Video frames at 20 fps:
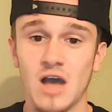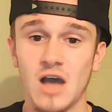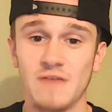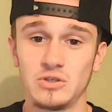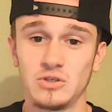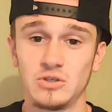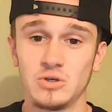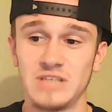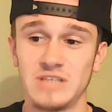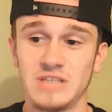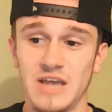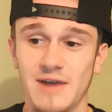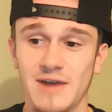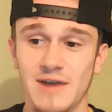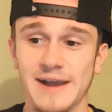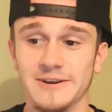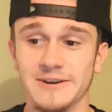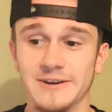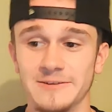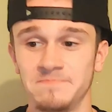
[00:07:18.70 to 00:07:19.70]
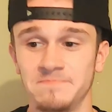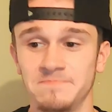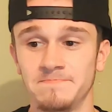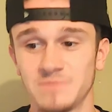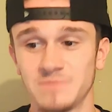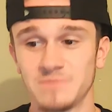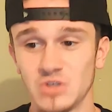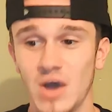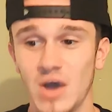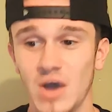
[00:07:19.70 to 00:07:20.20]
USA record.
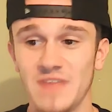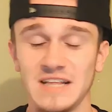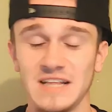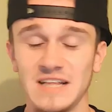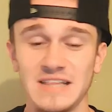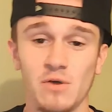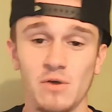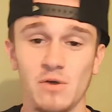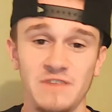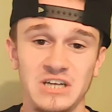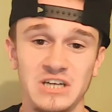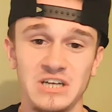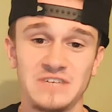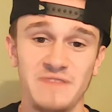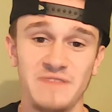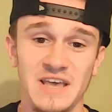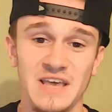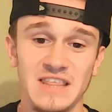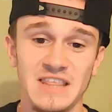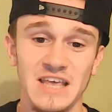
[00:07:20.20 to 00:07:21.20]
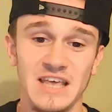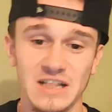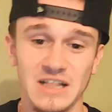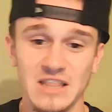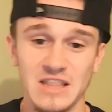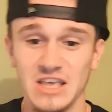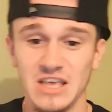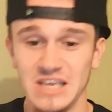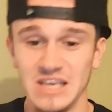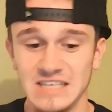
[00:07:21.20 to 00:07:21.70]
So I think they will finish 5th in
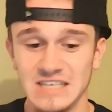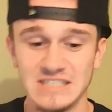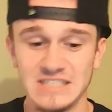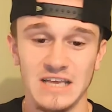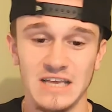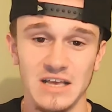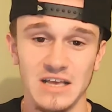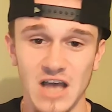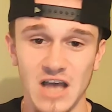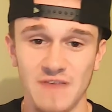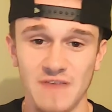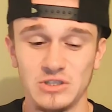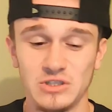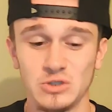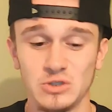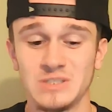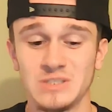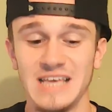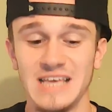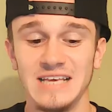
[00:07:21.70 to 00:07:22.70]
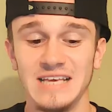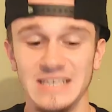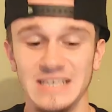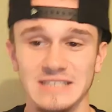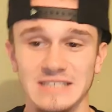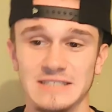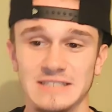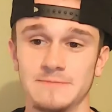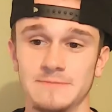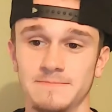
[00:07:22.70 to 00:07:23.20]
the East, Conference USA
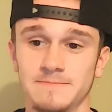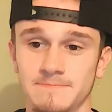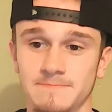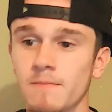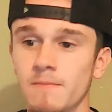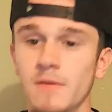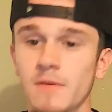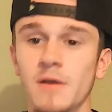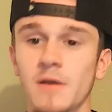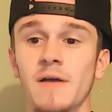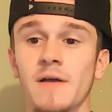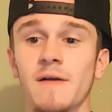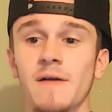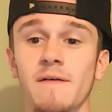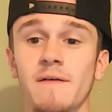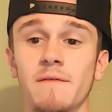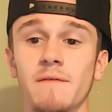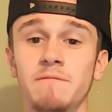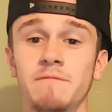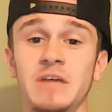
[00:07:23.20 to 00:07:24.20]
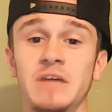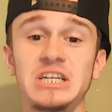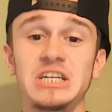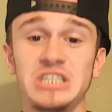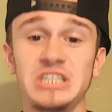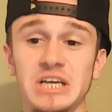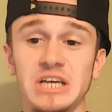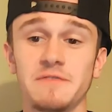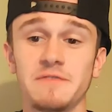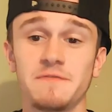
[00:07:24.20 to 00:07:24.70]
East.
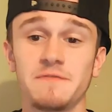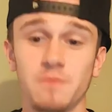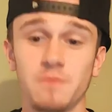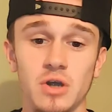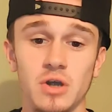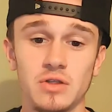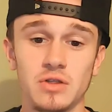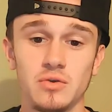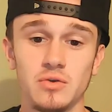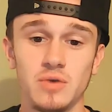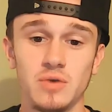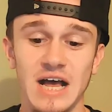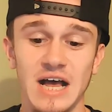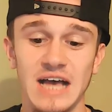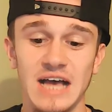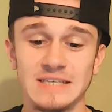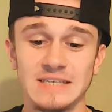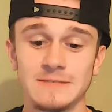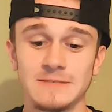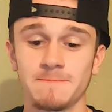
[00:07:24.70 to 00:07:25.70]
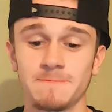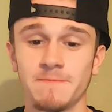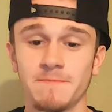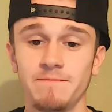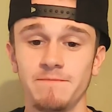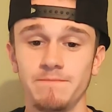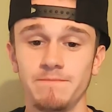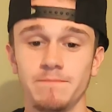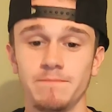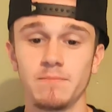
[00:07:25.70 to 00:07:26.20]
Finishing in 4th, you guys,
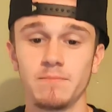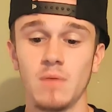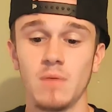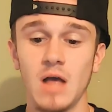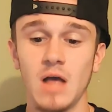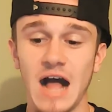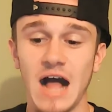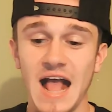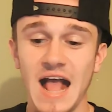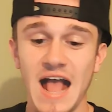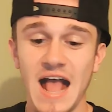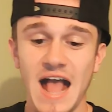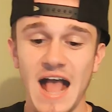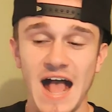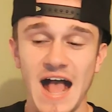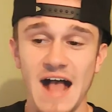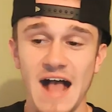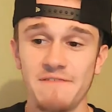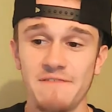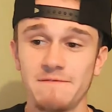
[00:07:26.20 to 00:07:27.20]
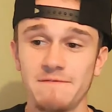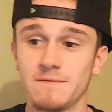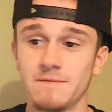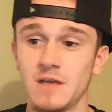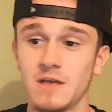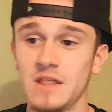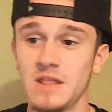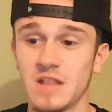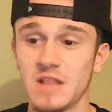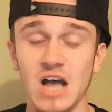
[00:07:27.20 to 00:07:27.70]
I have,
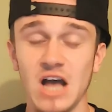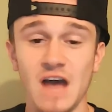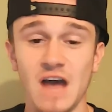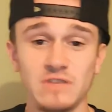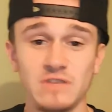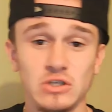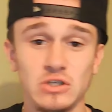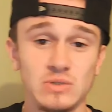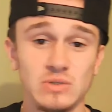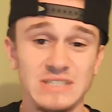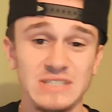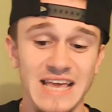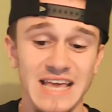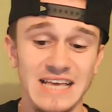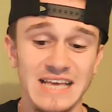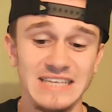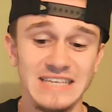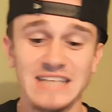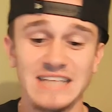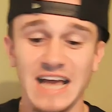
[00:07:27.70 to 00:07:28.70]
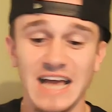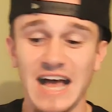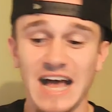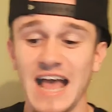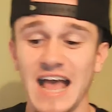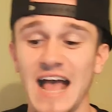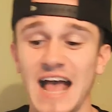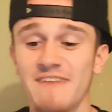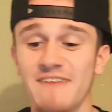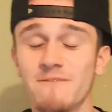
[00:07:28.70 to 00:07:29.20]
in the Conference USA East, I
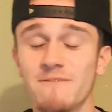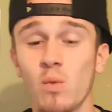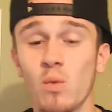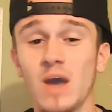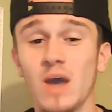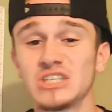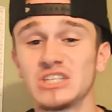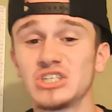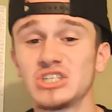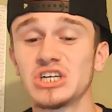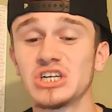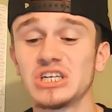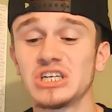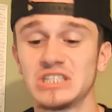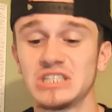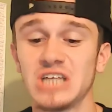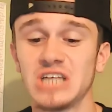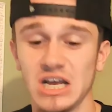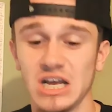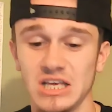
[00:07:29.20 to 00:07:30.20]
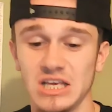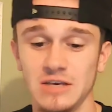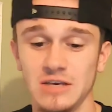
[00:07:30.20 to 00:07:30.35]
have Western Kentucky,